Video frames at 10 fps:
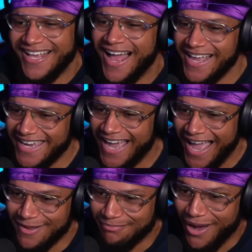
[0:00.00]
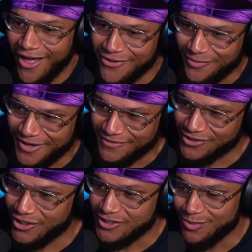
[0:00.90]
I get high and bothered whenever
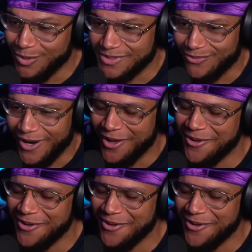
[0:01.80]
Saucy Woo is around.